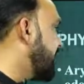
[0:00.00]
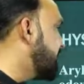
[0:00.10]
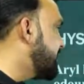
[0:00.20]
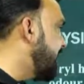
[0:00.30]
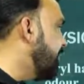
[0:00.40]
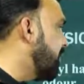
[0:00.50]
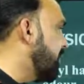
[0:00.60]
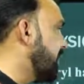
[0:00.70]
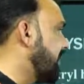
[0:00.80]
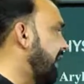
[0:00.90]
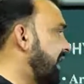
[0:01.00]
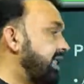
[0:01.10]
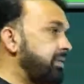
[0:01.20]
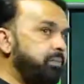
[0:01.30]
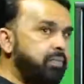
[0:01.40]
are steam volatile
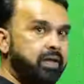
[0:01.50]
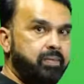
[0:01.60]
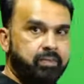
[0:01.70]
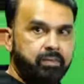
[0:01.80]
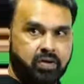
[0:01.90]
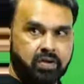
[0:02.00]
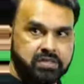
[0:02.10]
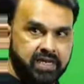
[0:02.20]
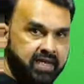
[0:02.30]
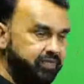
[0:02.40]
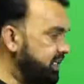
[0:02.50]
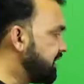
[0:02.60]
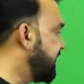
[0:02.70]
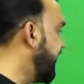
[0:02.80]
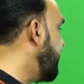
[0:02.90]
because they're
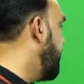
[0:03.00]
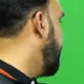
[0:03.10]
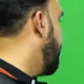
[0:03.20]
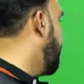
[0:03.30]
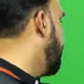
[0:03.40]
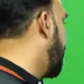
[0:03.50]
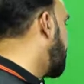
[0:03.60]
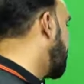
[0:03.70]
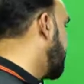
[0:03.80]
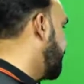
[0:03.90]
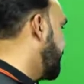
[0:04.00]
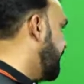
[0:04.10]
heavier than water.